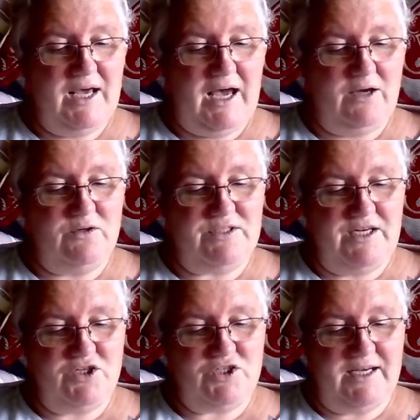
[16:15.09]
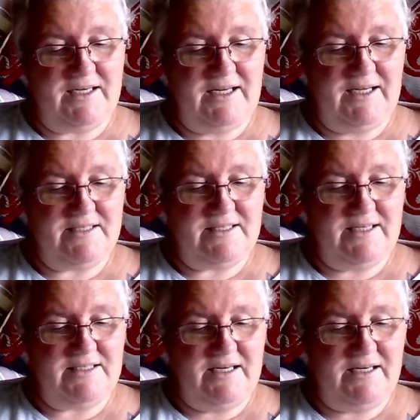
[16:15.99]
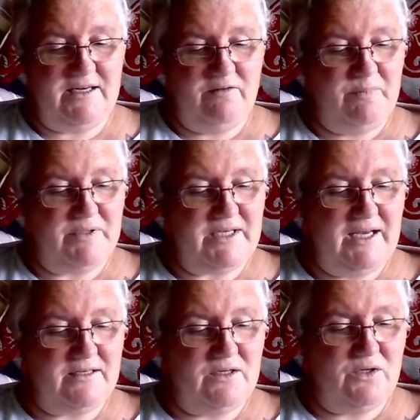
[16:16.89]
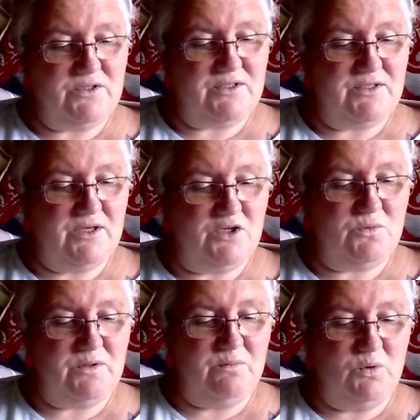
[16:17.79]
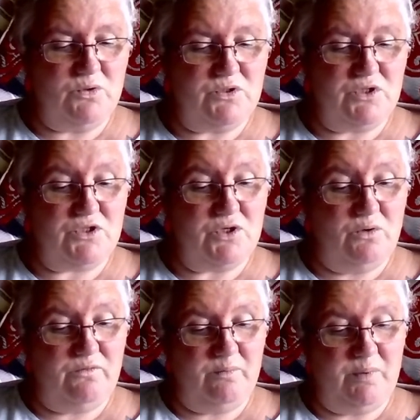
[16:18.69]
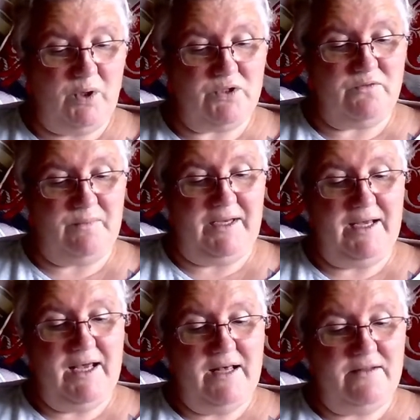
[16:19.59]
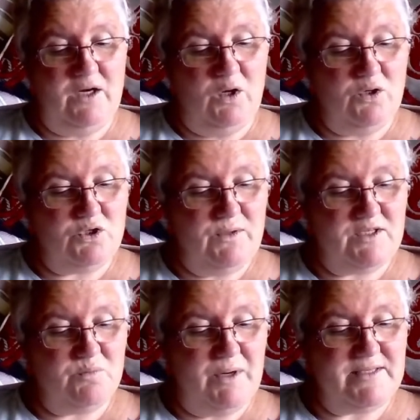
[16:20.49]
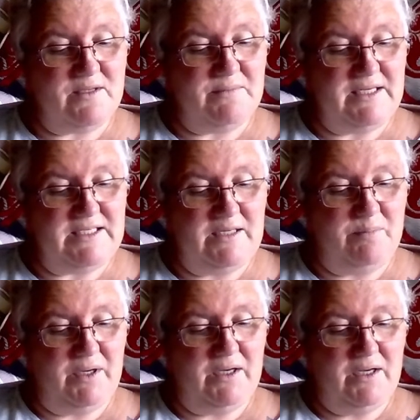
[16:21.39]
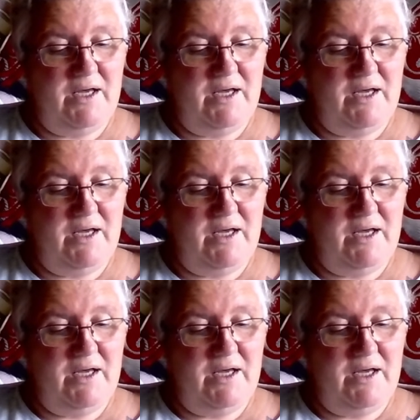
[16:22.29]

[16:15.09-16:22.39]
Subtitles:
I could teach techniques easily enough, but I had lost touch with most of the soulful part of me that longed to express something deeper.